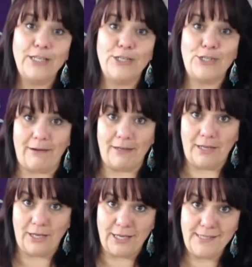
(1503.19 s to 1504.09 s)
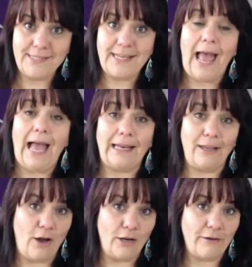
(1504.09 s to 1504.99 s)
Sharon Hurst, Ali
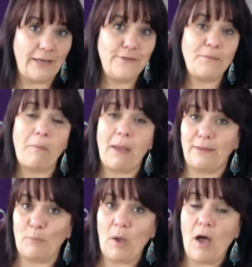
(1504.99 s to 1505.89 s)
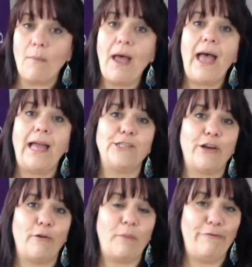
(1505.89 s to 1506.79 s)
Hargreaves, Matthew Palmer and
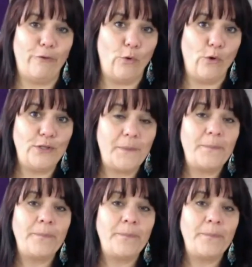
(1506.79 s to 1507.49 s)
Jeremy Ford.